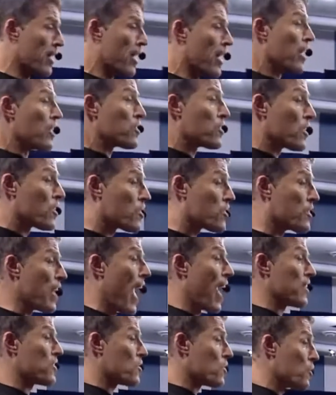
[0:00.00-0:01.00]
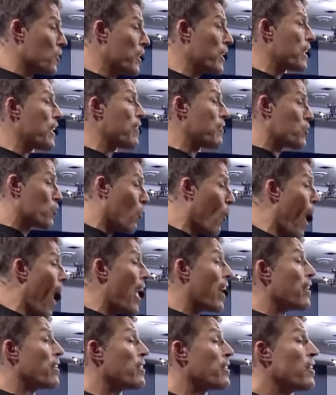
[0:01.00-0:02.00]
Success leaves what?
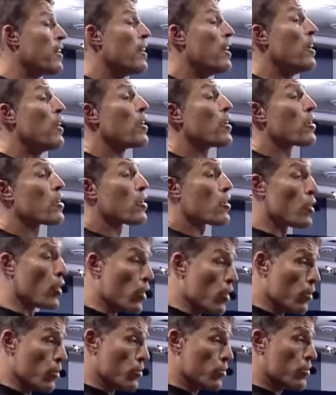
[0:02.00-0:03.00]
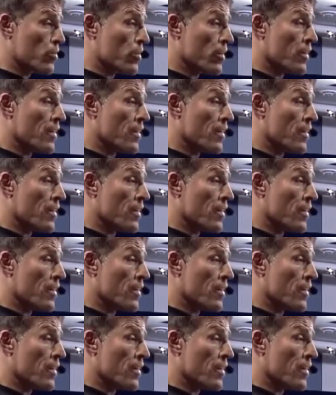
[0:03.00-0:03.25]
Clues.